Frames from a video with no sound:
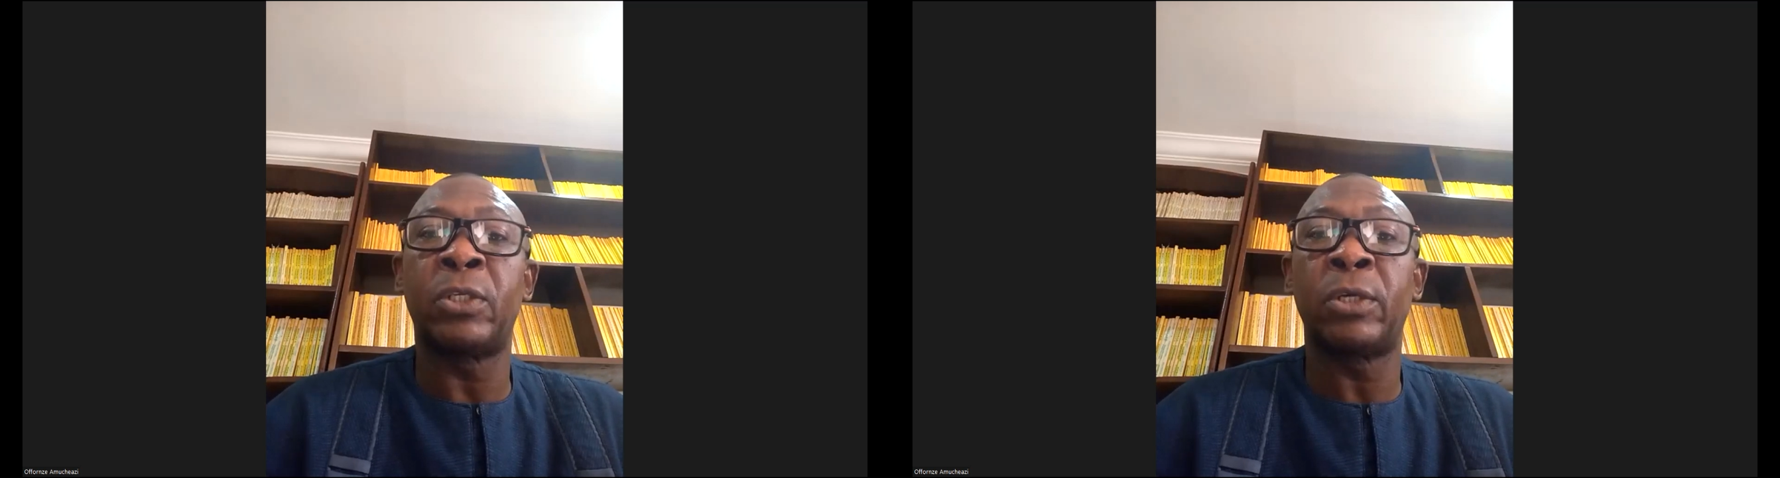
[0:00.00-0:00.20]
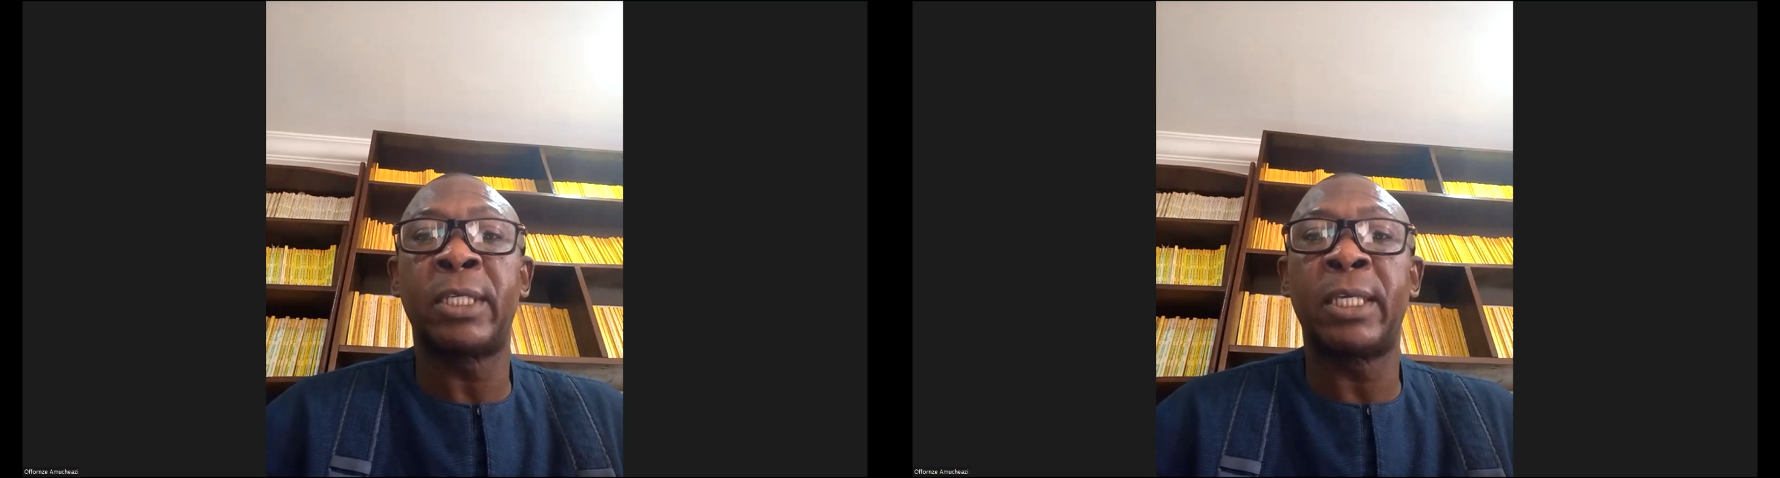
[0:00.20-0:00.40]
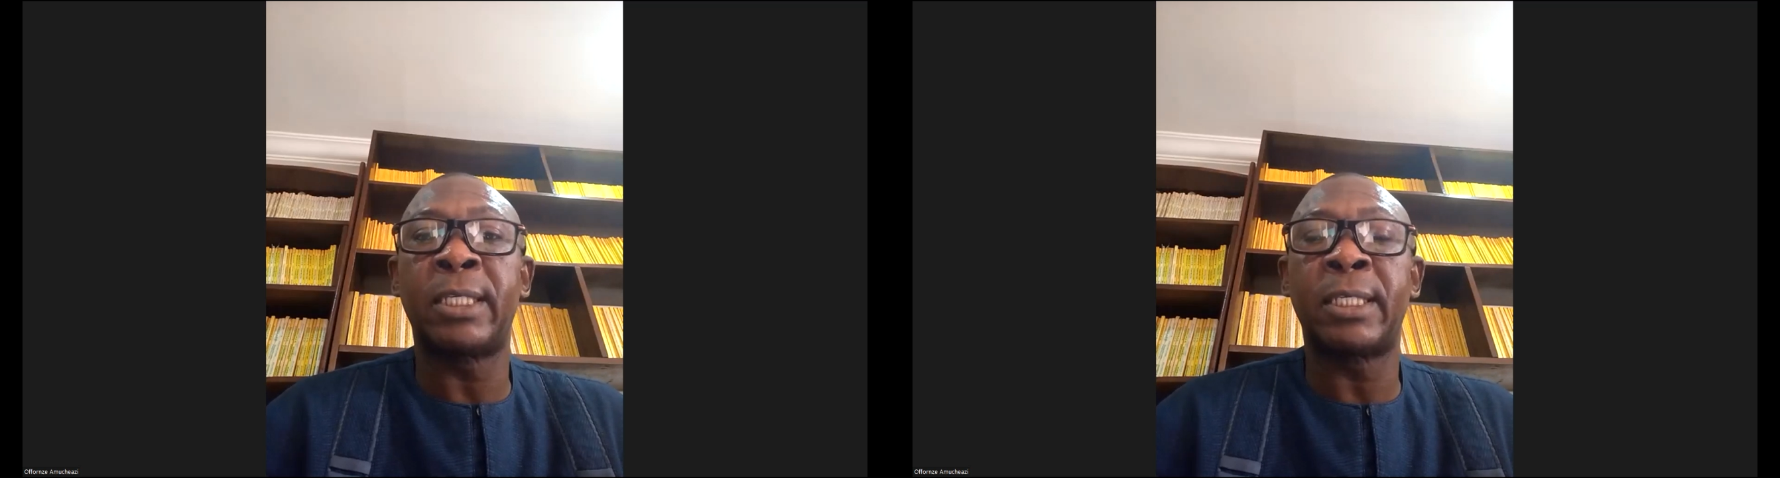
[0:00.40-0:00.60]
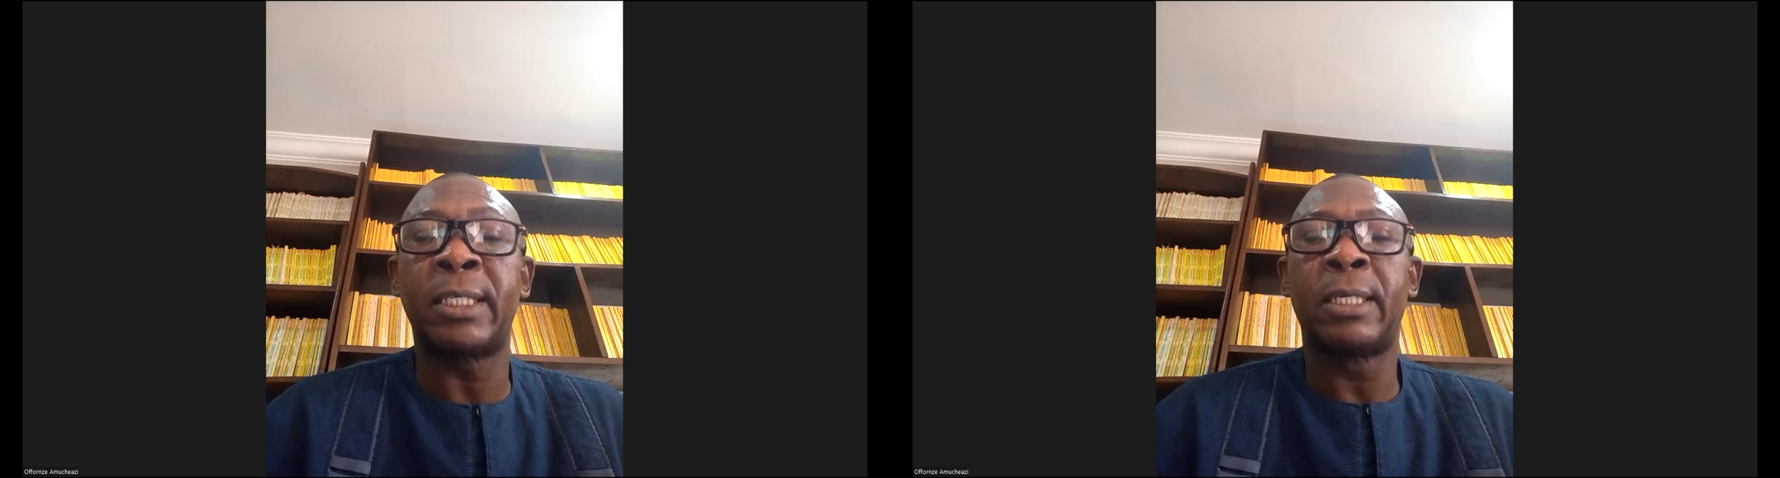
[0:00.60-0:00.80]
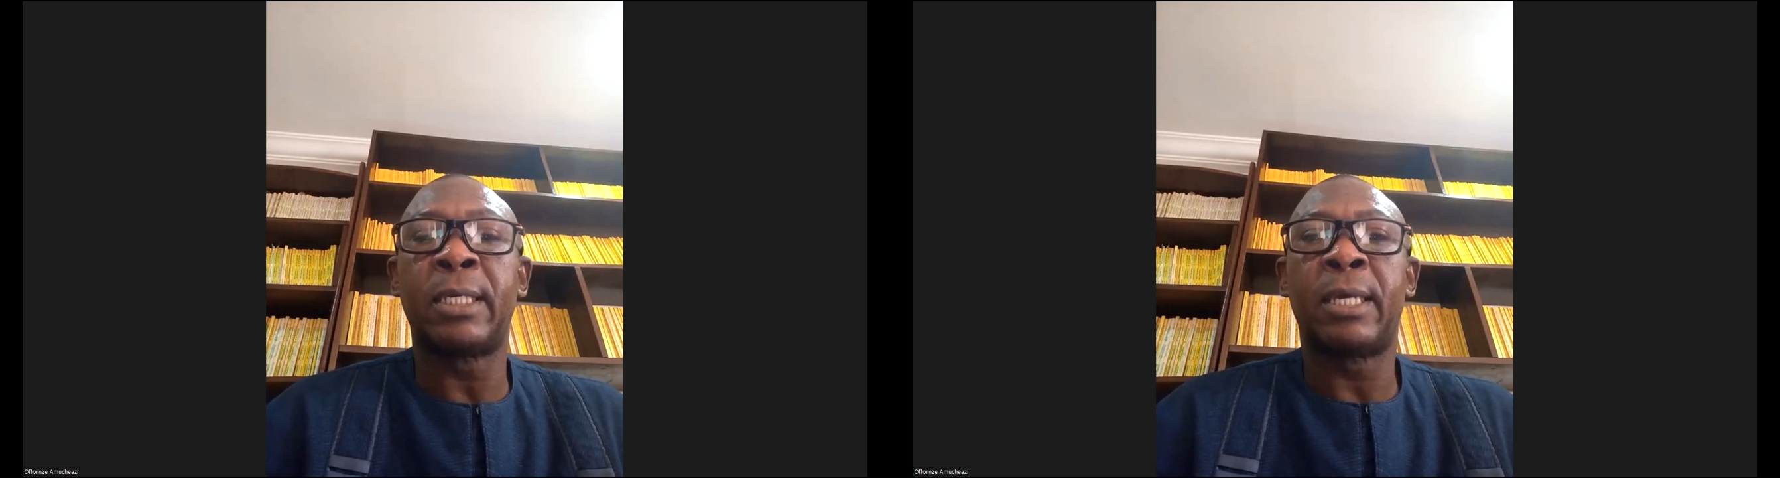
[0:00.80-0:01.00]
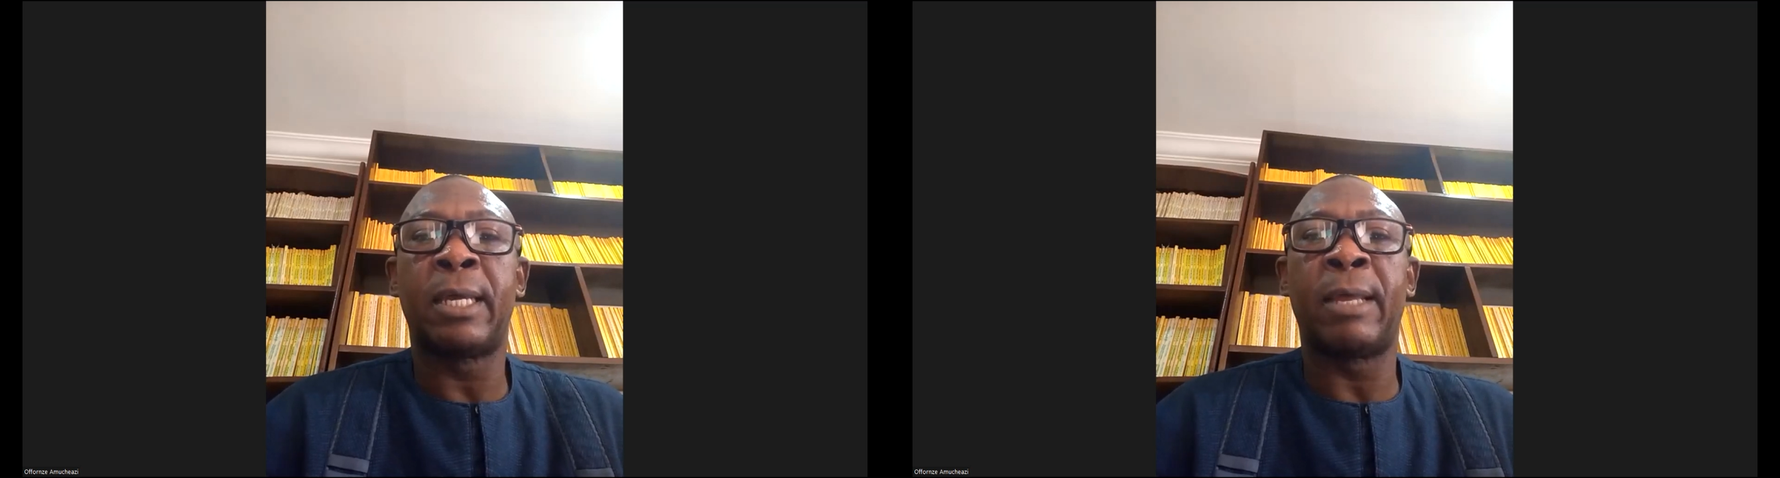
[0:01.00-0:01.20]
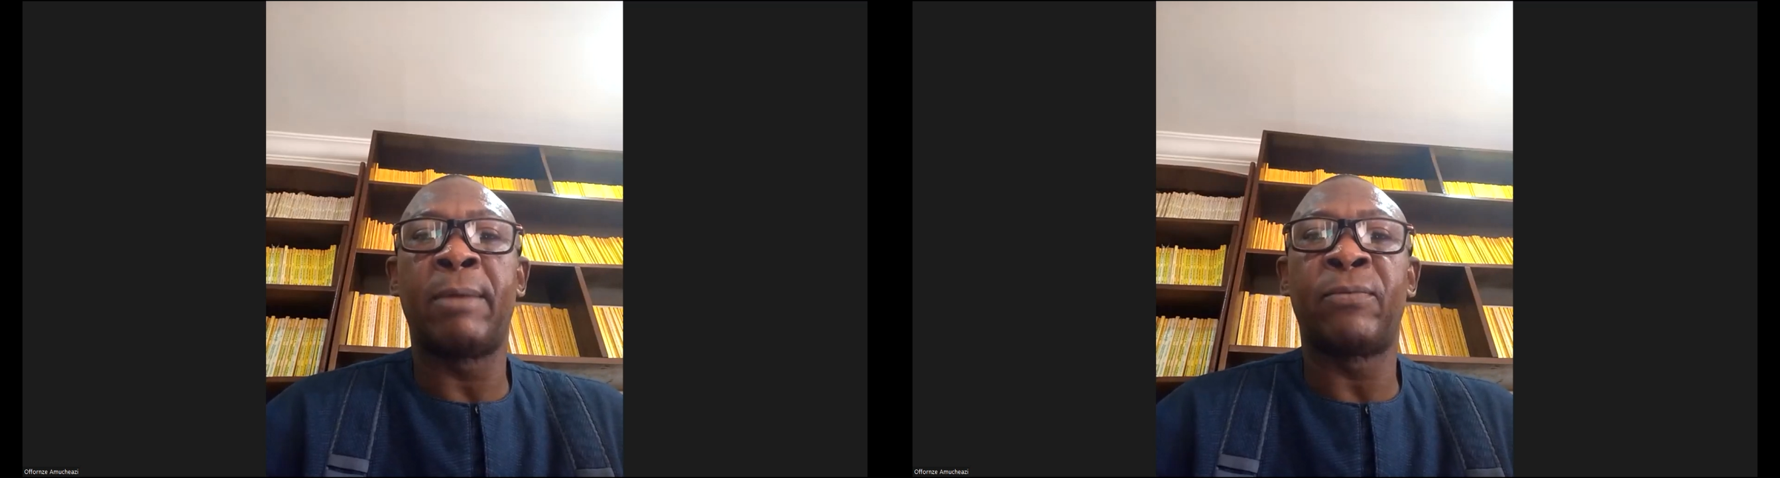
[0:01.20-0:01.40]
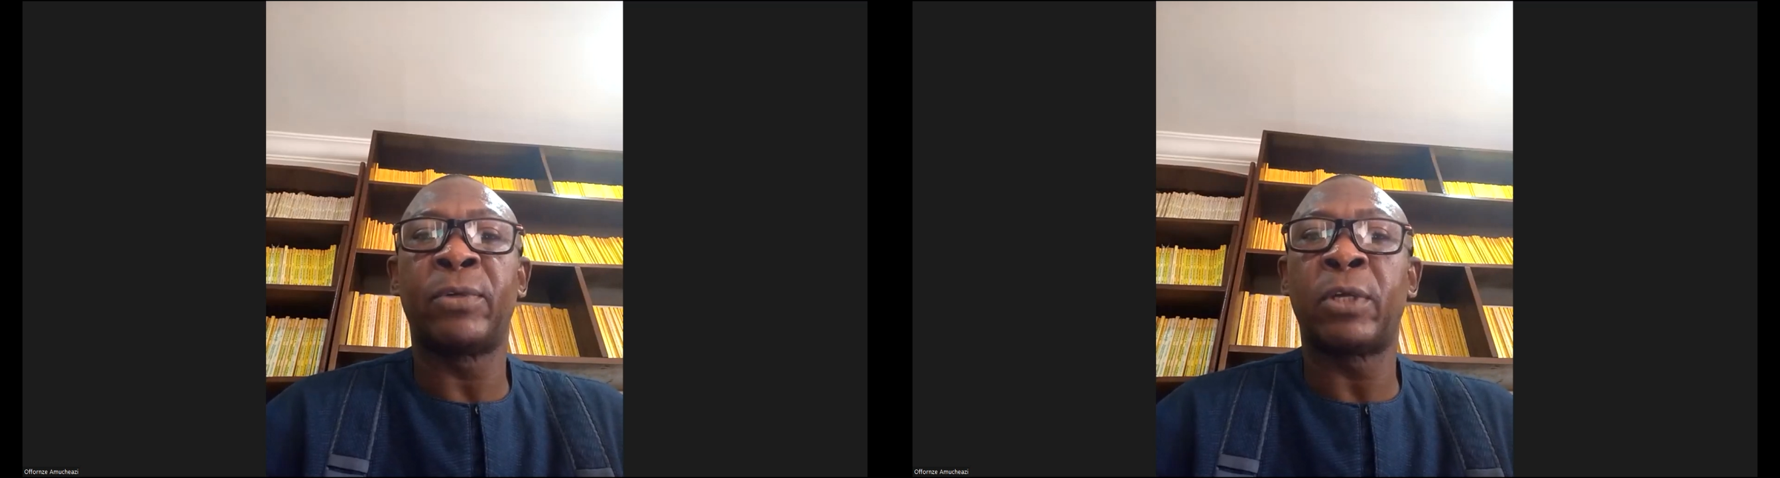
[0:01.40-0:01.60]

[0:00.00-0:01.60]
justice for